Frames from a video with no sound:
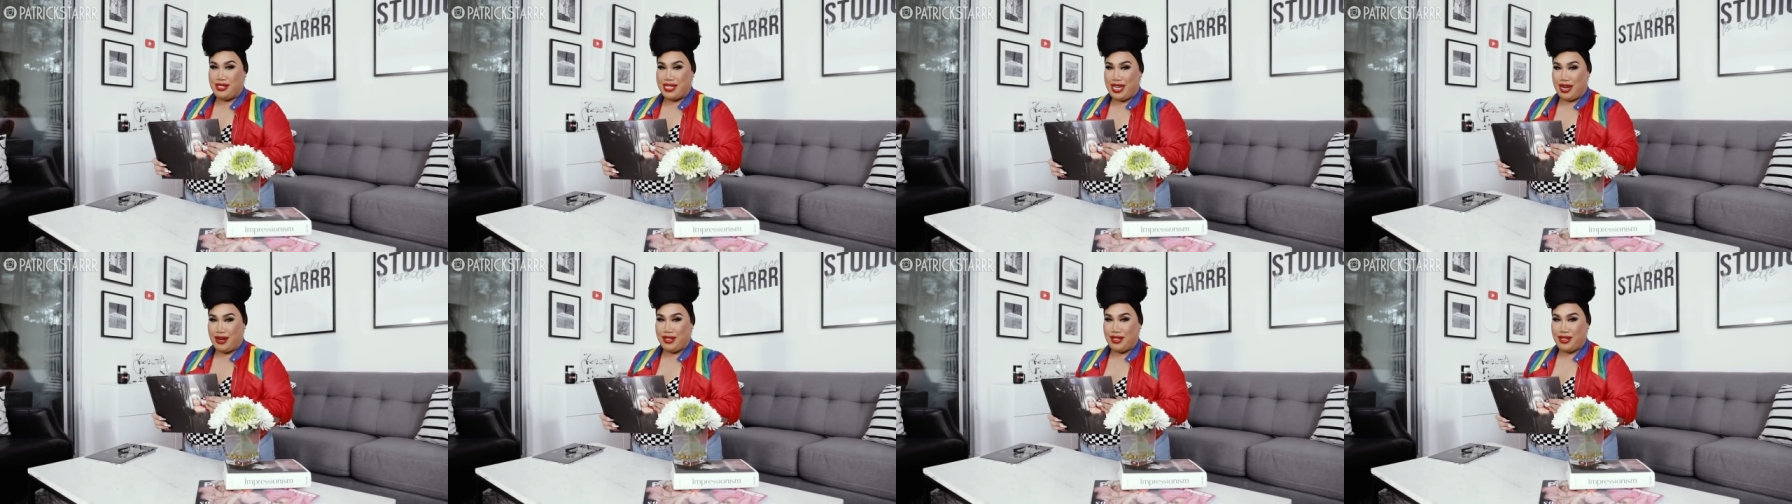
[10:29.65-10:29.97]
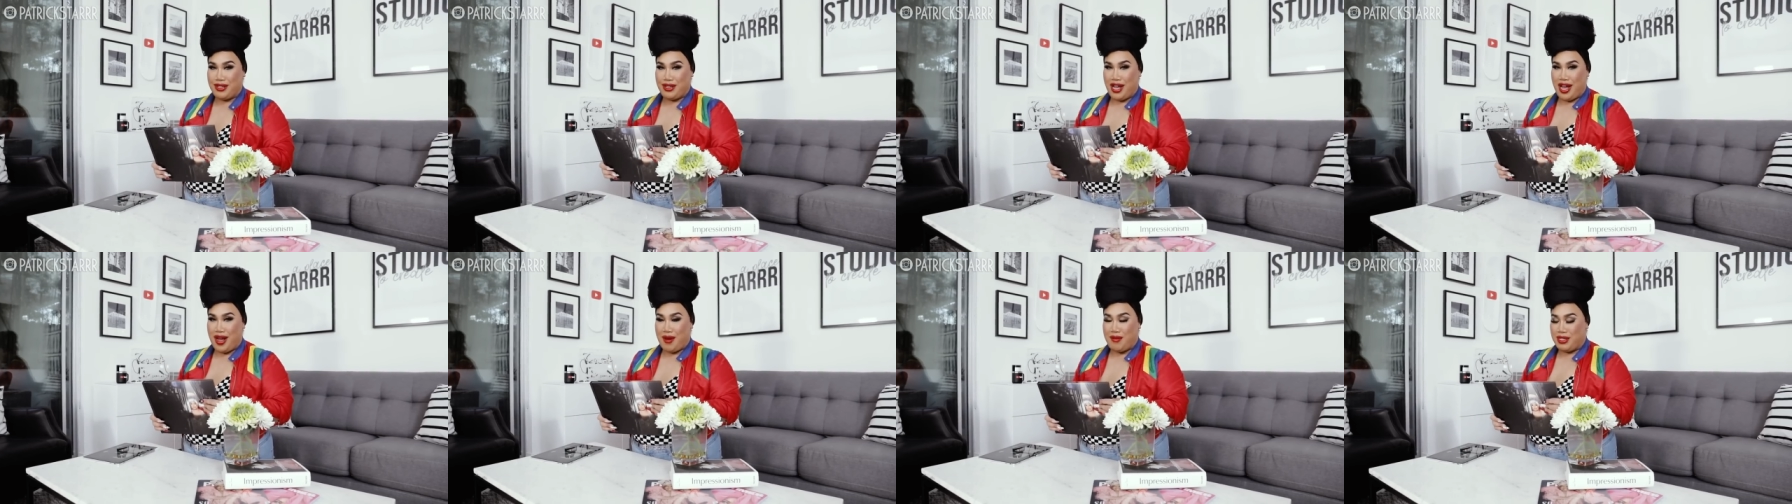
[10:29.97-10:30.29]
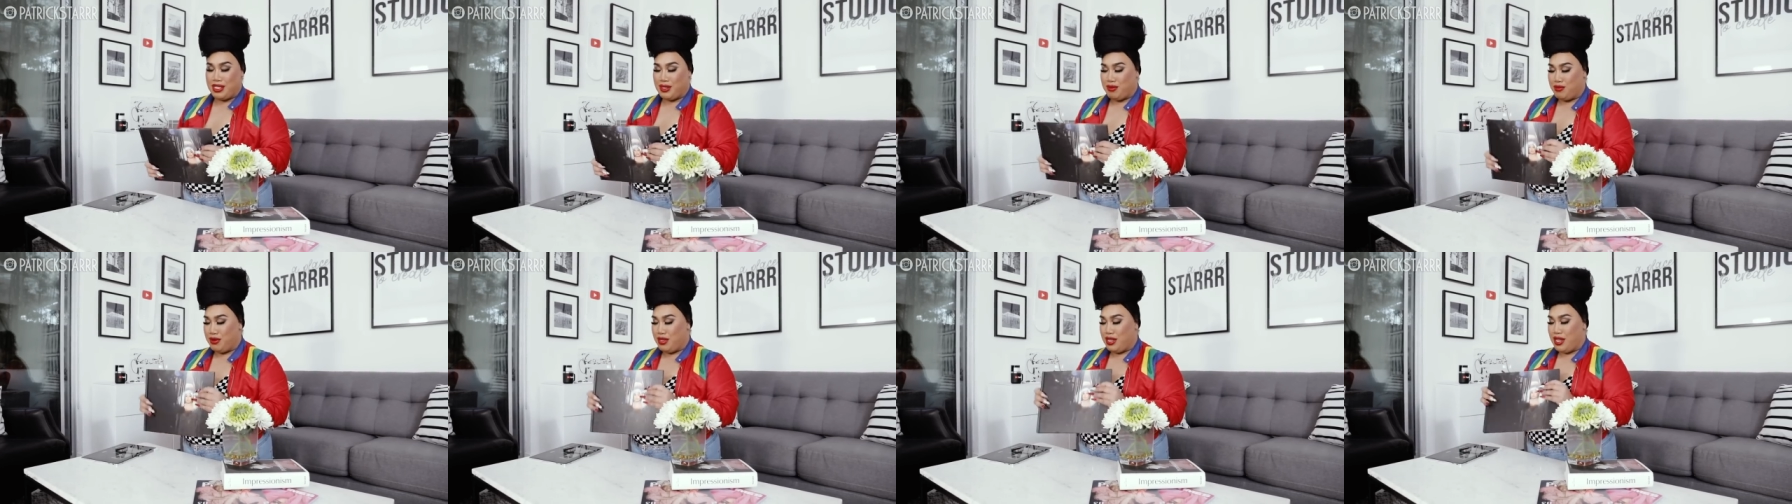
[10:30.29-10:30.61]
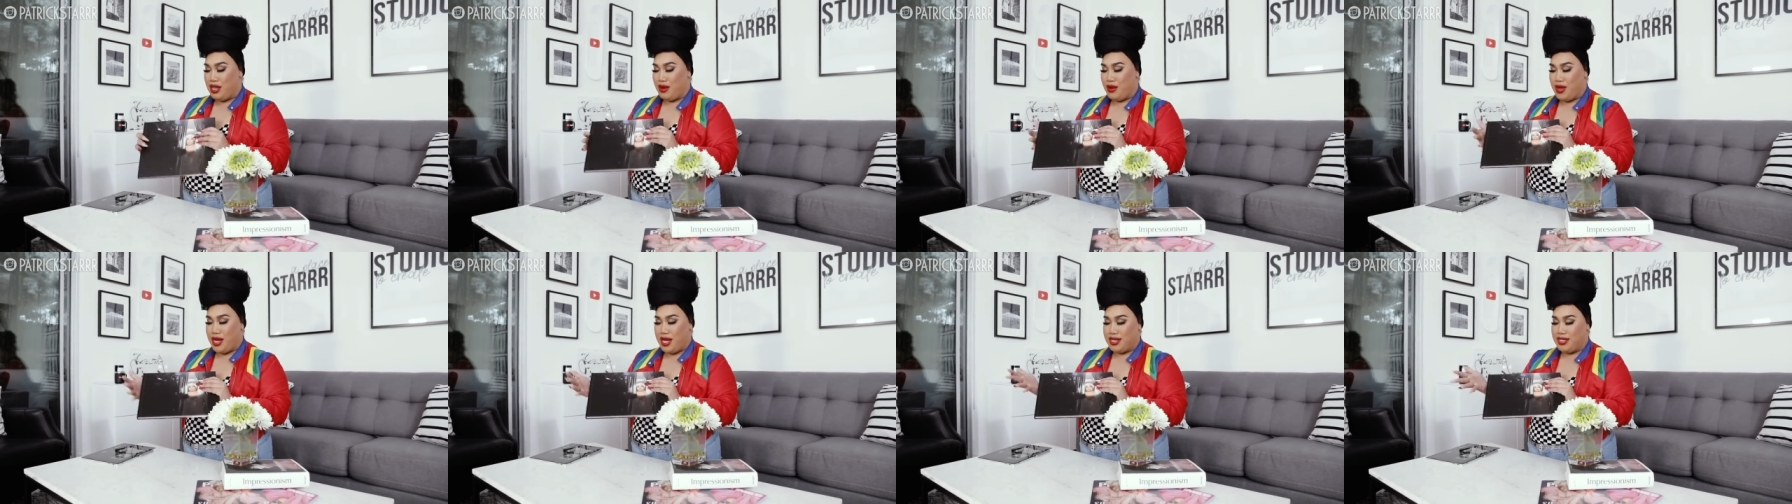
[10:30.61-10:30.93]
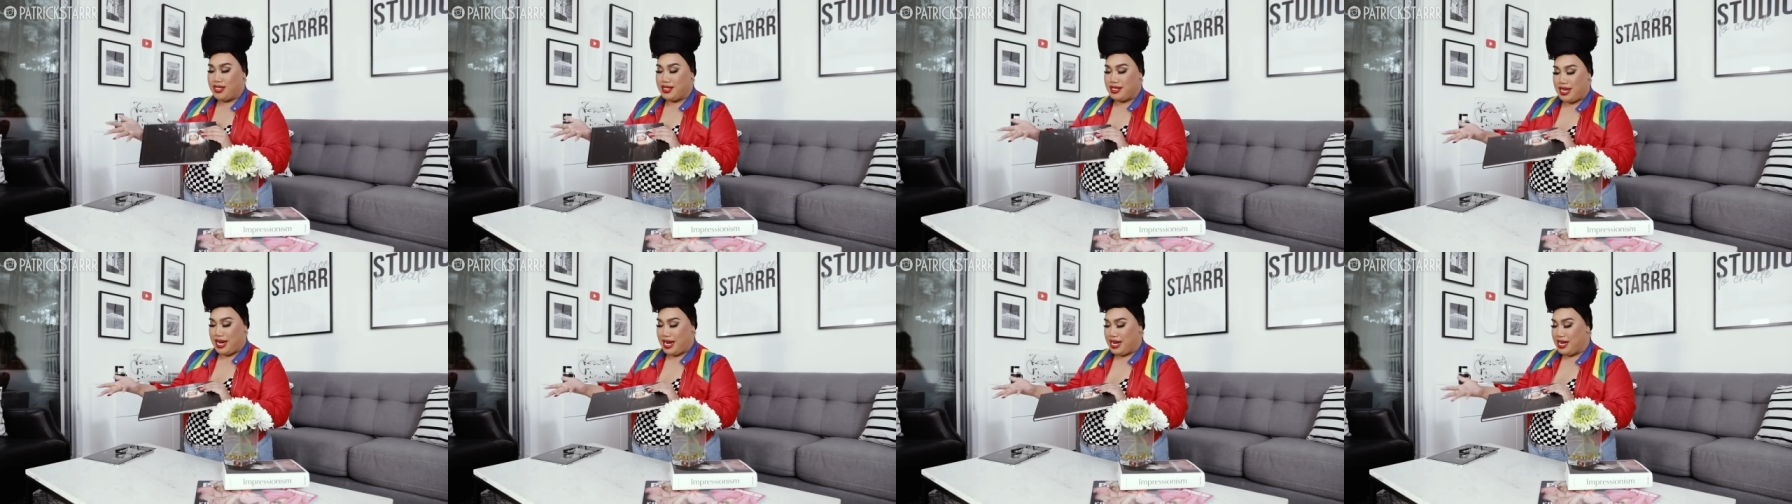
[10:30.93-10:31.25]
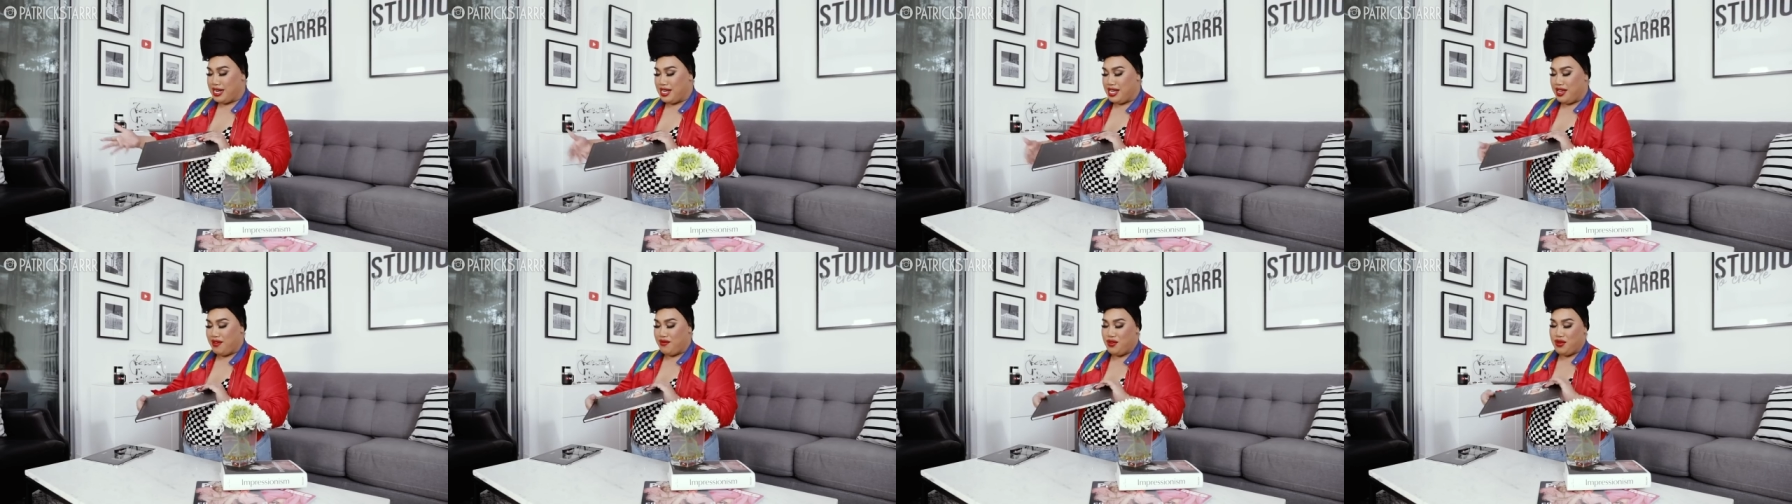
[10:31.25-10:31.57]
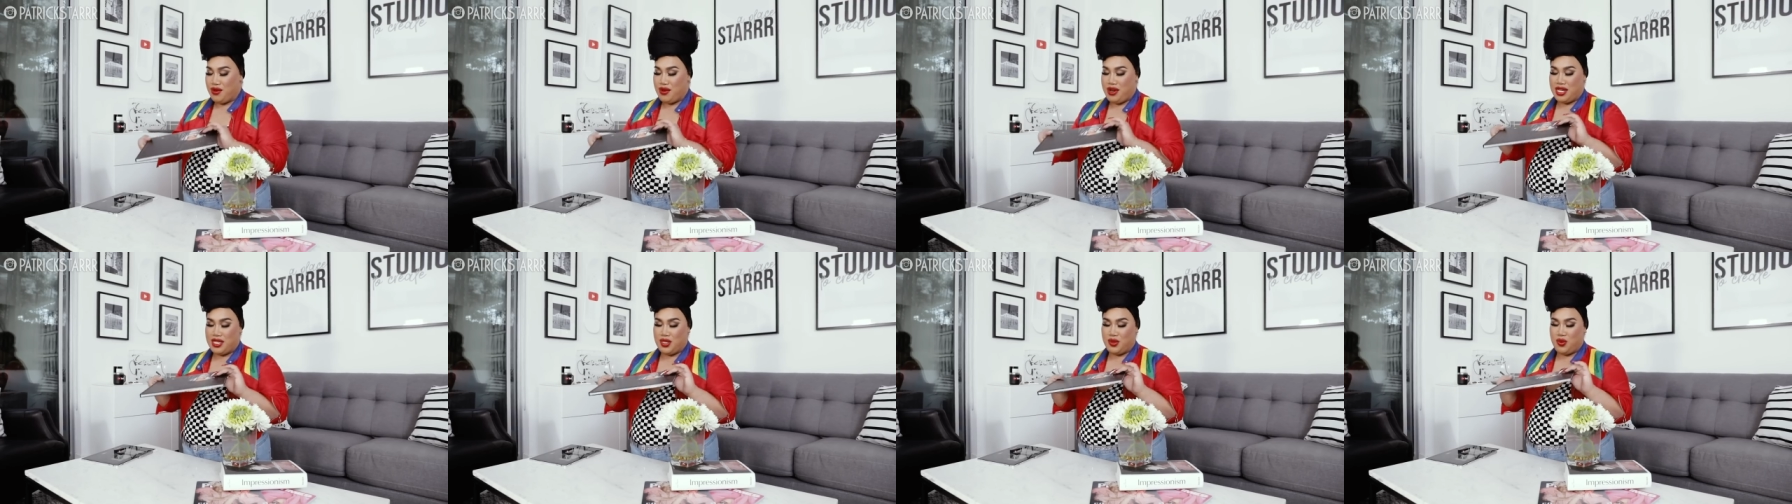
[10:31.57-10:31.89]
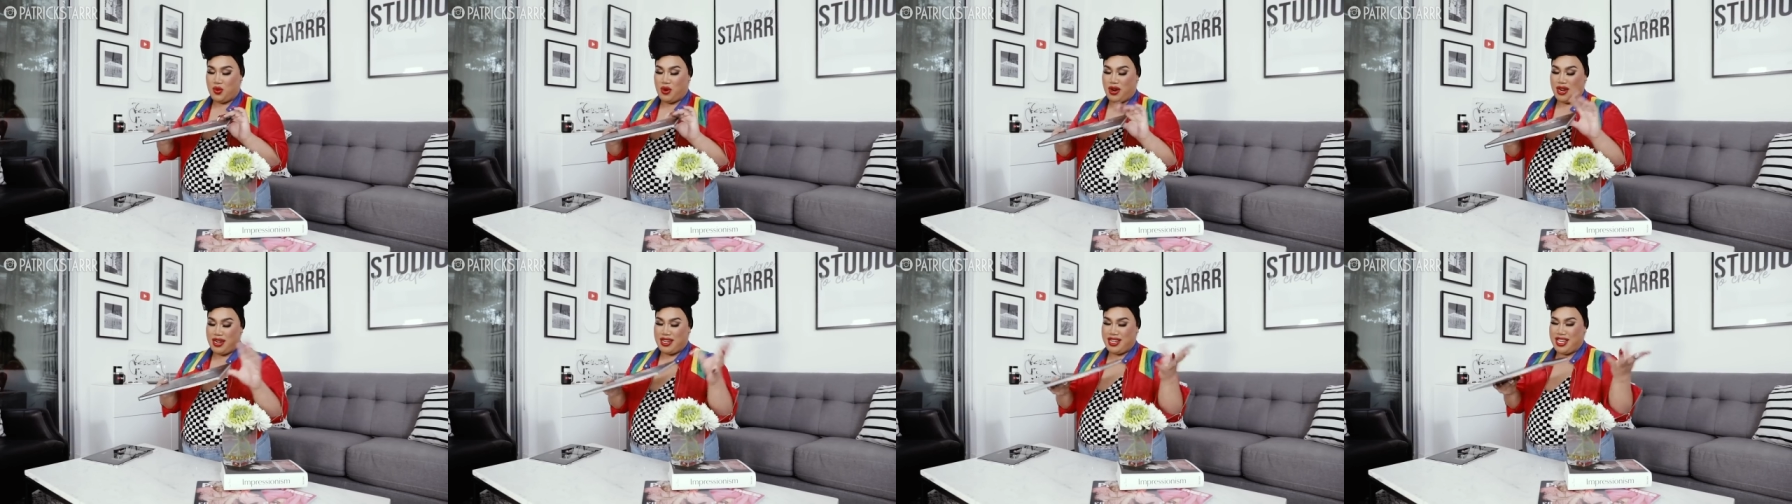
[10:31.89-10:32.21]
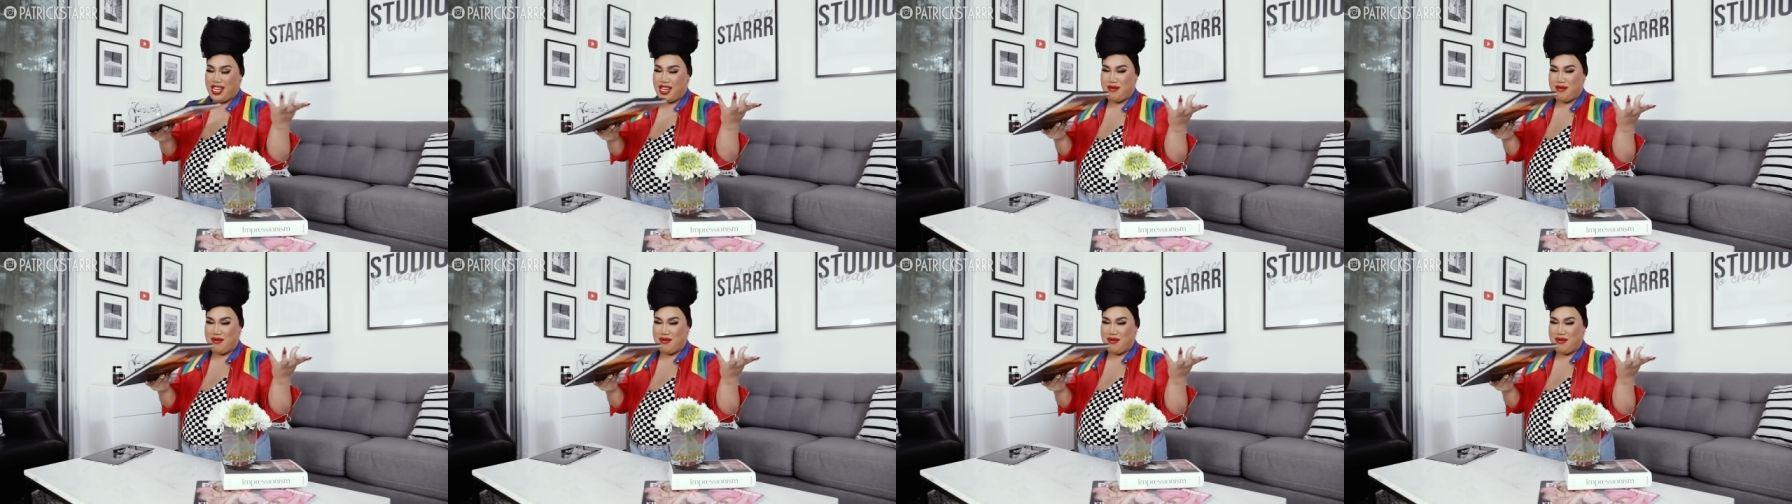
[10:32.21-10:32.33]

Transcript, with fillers: down in the comments below. I'll sign it if you guys want it.